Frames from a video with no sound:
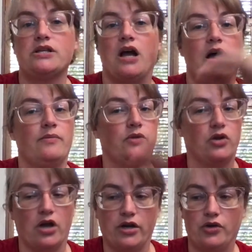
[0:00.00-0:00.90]

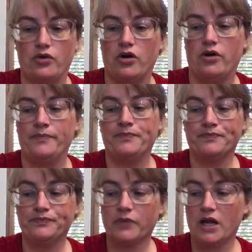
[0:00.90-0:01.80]
look on Google
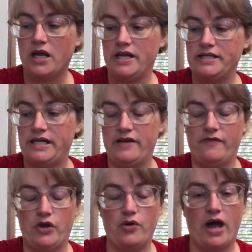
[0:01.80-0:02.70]
and see
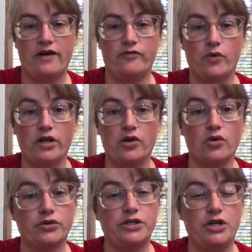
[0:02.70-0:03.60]
if you have one
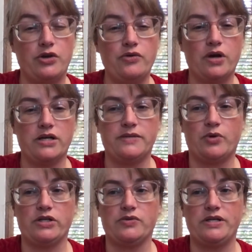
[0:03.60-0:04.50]
local to you, a
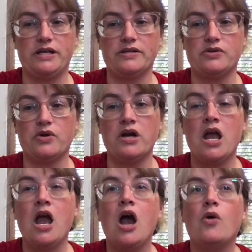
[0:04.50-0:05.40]
sports resale store.
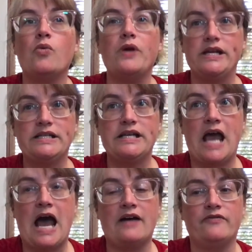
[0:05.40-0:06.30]
We didn't
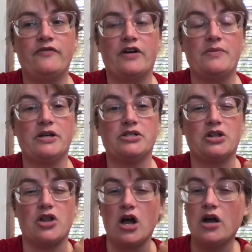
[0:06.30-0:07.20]
have very much
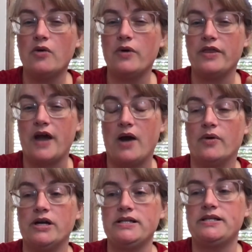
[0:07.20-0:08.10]
luck with
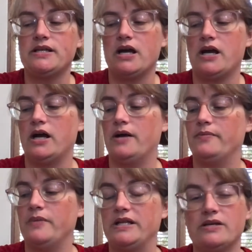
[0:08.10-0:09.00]
ours.
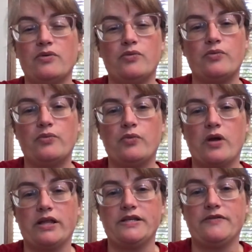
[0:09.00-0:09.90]
It's a
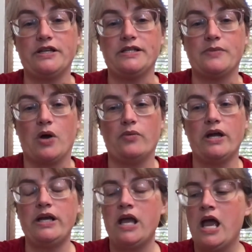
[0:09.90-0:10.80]
relatively small
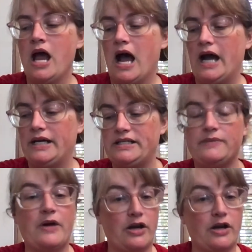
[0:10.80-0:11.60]
one. I did better